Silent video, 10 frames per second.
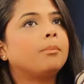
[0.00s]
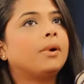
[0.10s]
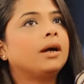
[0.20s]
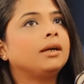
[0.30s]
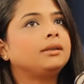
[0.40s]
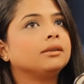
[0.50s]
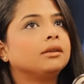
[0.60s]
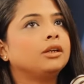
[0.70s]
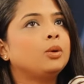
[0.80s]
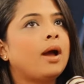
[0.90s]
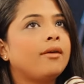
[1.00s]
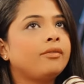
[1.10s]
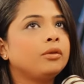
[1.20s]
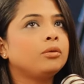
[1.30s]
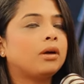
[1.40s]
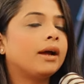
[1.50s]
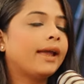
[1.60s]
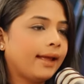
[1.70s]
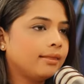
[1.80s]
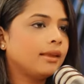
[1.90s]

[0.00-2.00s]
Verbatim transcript: but uh, you have to again